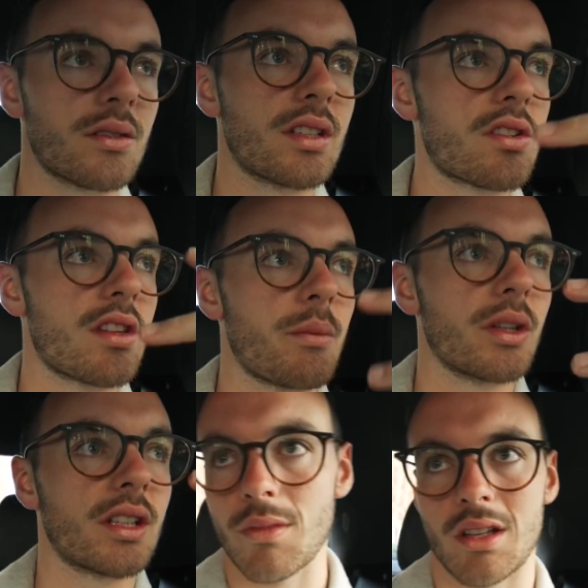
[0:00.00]
essentially they're
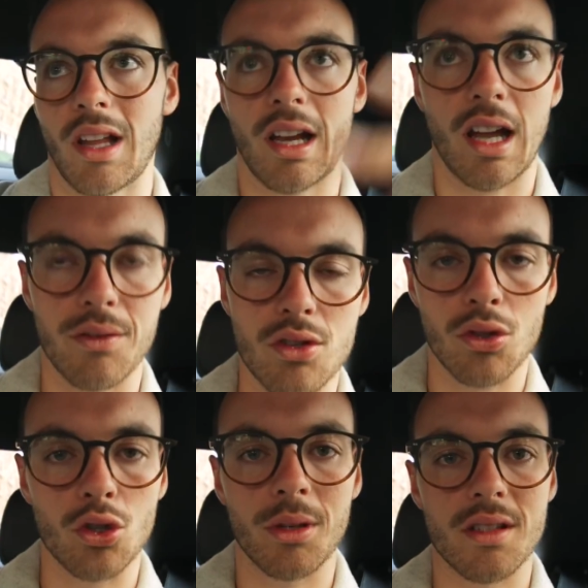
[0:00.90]
building like artificial
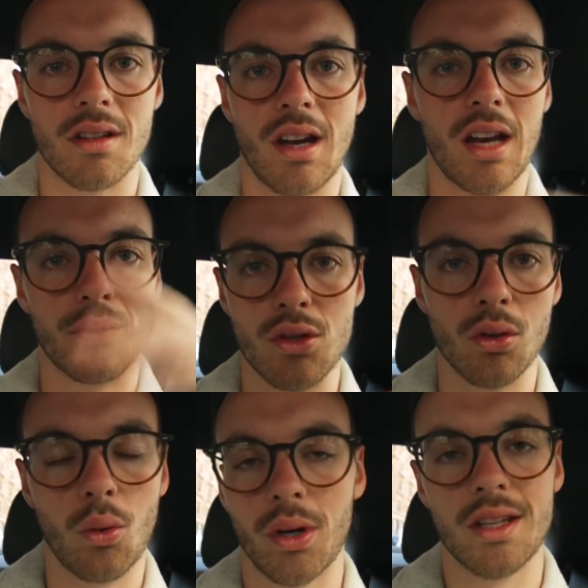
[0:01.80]
humans and
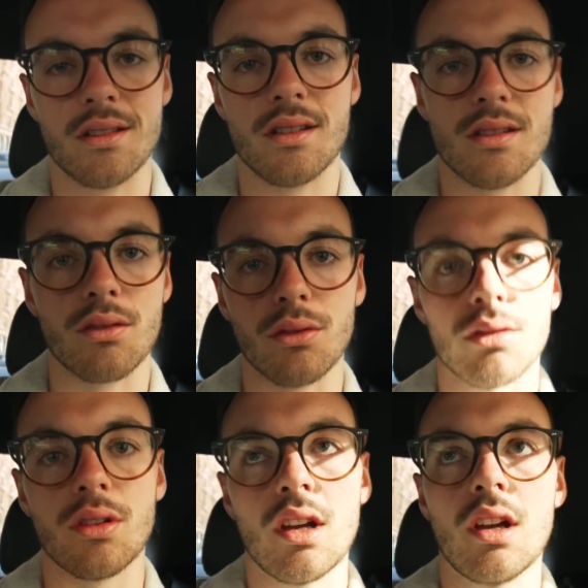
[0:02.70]
artificial audiences through